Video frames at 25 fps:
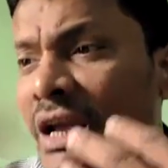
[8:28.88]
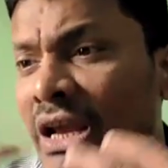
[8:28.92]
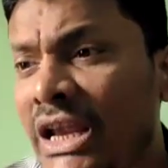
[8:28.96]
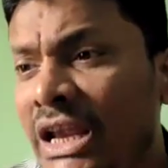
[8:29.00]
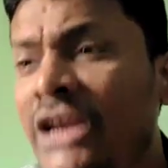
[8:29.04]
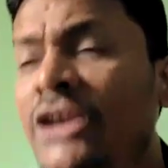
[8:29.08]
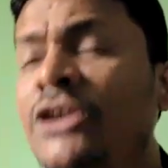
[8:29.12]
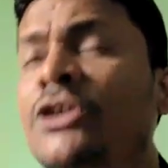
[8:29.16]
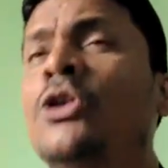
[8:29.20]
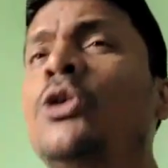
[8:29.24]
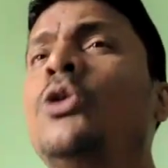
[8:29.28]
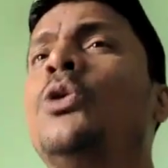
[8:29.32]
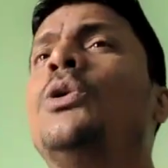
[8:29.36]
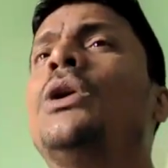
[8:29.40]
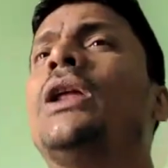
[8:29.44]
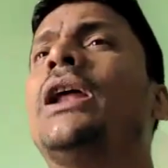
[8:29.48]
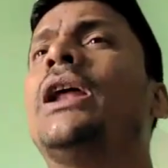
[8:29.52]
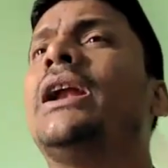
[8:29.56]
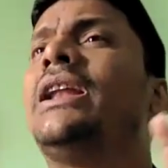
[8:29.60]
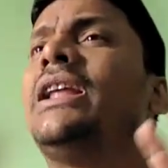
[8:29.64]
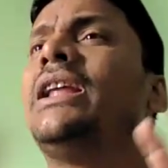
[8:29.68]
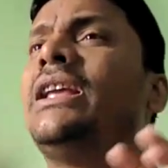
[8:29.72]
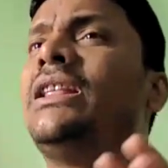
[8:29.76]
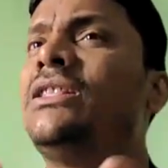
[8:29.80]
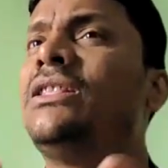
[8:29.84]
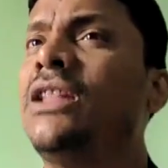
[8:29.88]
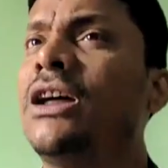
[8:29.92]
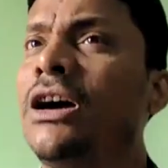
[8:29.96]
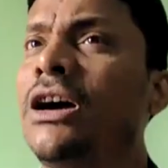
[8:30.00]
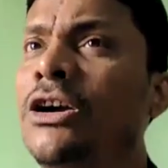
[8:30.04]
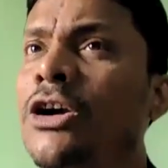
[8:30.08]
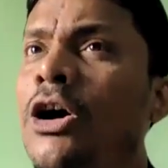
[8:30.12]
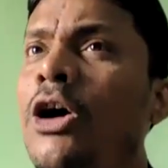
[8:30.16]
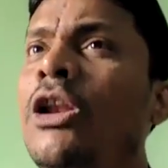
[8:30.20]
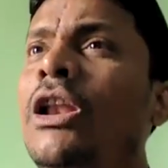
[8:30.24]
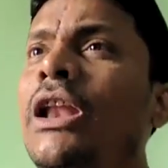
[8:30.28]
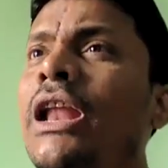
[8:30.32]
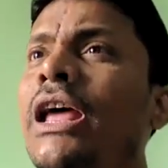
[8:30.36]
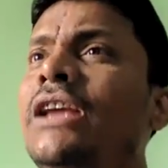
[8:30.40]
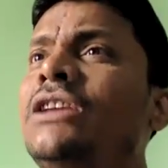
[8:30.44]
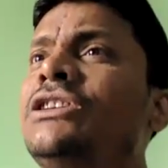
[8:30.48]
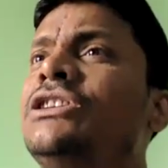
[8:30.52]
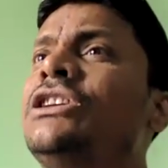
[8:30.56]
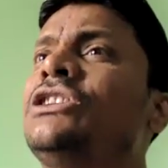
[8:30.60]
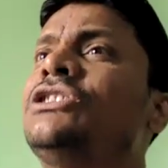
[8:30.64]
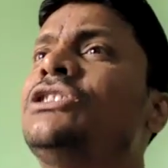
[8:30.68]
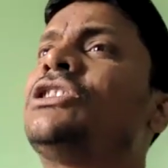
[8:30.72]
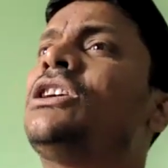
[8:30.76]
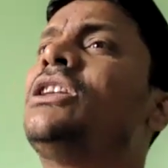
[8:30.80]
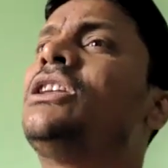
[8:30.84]
included in the
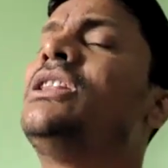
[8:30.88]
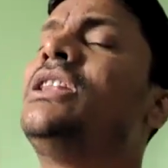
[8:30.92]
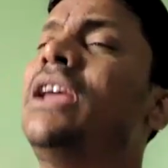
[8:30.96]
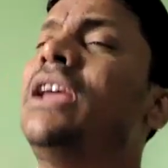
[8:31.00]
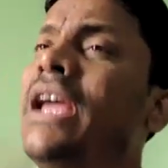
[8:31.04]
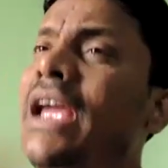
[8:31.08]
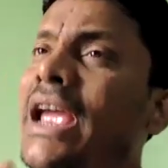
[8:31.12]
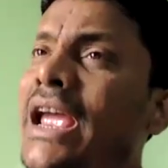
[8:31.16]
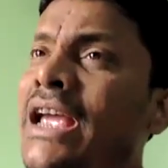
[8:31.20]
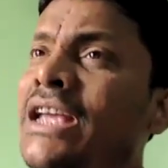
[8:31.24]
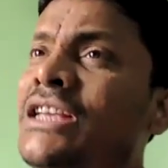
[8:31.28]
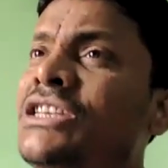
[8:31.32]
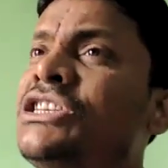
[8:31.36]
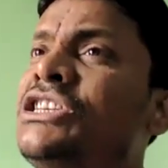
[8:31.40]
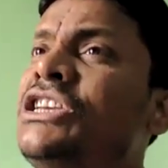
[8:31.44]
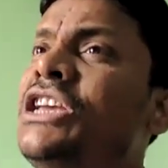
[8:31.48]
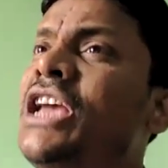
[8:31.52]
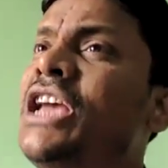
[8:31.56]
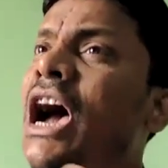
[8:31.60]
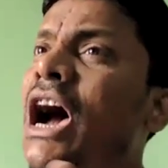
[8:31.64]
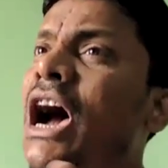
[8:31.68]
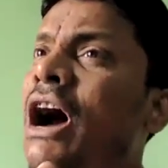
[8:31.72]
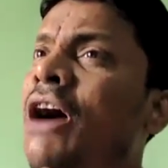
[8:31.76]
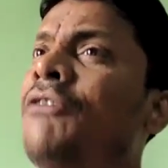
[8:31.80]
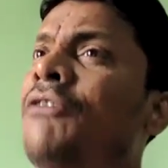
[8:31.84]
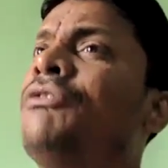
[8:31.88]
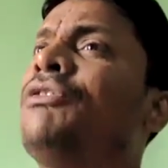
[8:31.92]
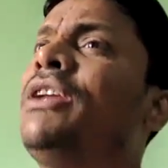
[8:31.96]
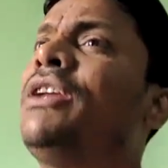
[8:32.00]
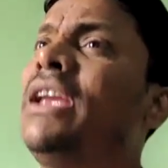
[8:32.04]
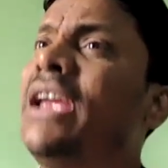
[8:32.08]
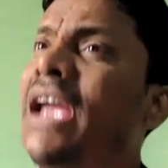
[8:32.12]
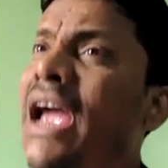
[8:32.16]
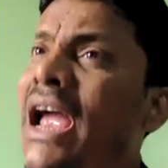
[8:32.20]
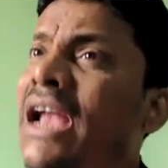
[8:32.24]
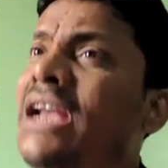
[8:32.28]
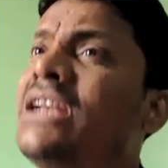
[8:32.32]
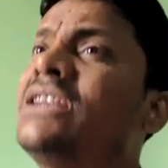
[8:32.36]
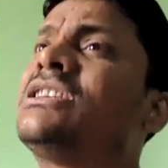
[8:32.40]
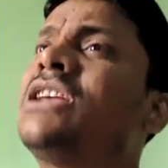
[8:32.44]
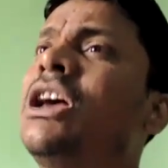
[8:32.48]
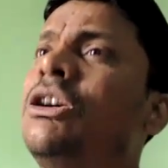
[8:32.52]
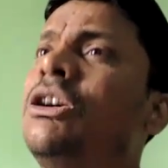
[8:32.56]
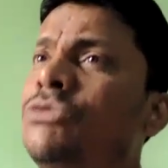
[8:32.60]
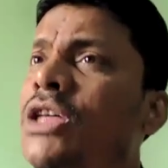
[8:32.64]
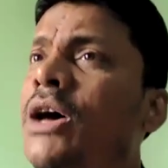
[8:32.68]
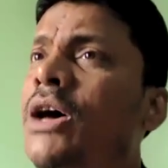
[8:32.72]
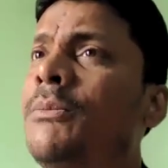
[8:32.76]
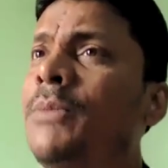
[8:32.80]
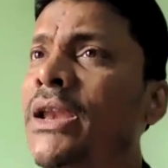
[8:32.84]
colonization? Asia, Africa, and
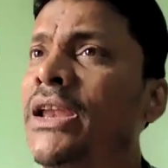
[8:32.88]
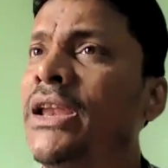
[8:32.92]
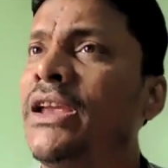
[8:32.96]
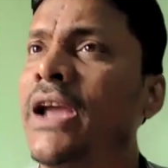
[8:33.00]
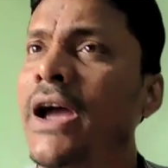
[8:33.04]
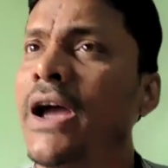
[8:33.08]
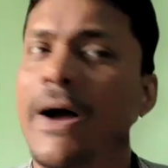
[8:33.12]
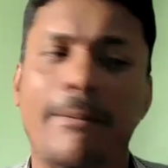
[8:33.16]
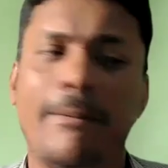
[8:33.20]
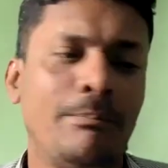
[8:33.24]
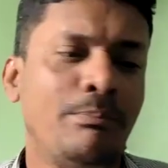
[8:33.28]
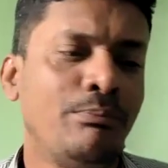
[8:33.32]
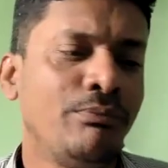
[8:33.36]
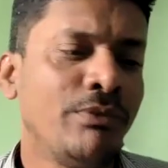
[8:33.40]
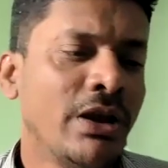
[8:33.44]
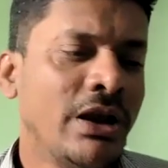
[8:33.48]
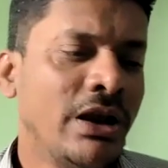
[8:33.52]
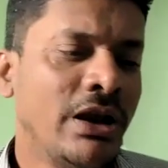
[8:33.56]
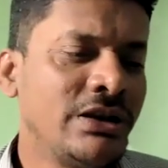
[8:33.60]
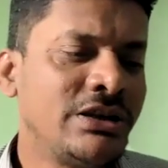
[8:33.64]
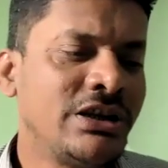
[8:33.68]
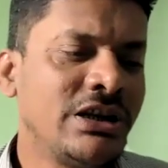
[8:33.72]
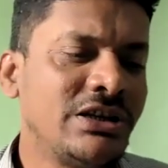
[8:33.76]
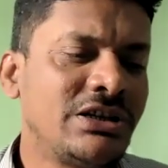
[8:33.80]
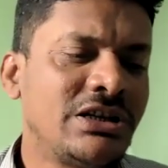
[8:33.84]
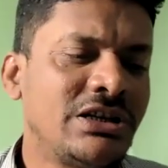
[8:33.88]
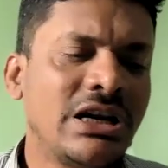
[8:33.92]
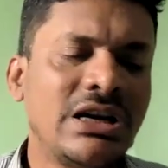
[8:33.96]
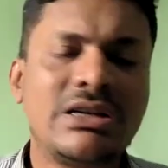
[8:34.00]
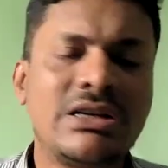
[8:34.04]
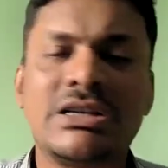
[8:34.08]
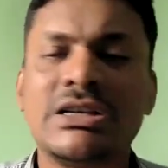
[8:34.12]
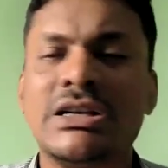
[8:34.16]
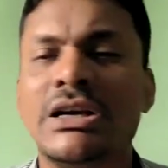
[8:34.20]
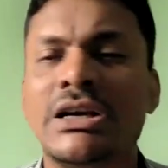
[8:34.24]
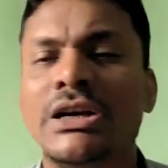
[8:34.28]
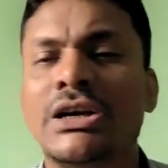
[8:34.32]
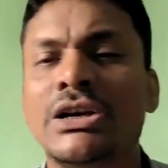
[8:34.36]
South America, isn't it?